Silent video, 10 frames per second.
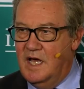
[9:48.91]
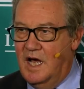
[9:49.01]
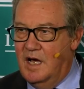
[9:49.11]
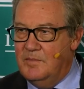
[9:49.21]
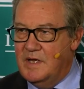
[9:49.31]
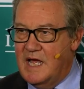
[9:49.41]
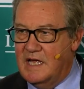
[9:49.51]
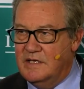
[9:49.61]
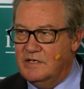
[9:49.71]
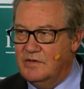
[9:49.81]

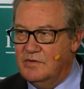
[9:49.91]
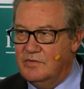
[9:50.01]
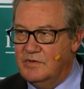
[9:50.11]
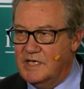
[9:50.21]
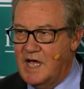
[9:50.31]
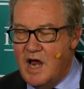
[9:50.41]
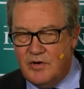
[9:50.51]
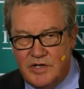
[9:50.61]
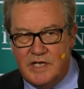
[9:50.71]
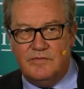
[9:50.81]
And the
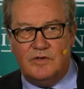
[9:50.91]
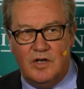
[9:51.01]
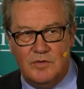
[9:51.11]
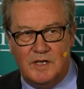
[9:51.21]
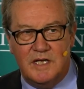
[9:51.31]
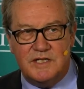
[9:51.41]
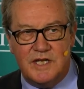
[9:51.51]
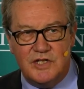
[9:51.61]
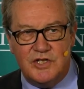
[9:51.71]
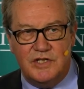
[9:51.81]
irony of
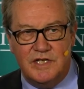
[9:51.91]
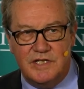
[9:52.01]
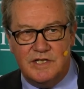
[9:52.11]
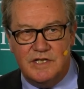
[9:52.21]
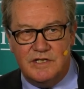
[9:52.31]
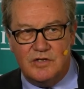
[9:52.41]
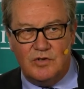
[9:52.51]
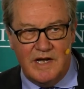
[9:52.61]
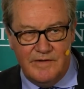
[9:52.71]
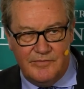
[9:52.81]
globalization is it's
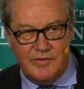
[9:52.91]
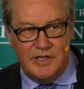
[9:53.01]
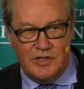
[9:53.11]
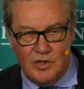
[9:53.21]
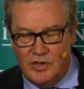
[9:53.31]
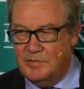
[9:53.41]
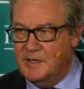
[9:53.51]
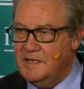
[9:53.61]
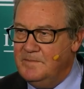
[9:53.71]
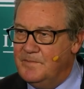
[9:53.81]
great for the
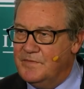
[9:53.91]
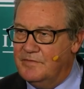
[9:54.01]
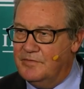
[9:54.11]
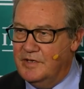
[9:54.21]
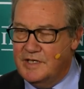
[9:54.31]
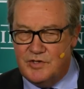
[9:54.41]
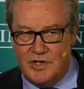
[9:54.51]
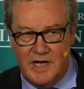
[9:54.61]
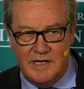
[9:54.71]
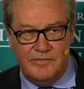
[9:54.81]
economy, free
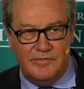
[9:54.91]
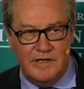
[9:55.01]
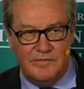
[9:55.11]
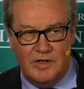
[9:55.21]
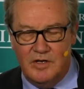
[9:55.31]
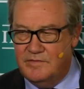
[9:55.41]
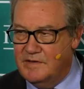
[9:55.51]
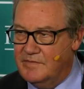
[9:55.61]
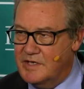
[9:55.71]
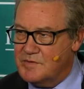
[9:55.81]
trade, free flow of
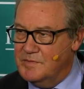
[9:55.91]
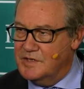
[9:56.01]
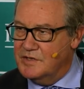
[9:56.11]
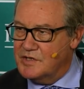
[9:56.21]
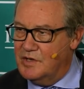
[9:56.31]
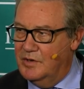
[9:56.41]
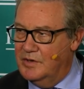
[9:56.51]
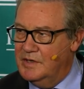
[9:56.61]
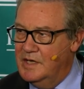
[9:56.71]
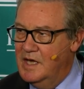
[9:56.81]
investment and so on,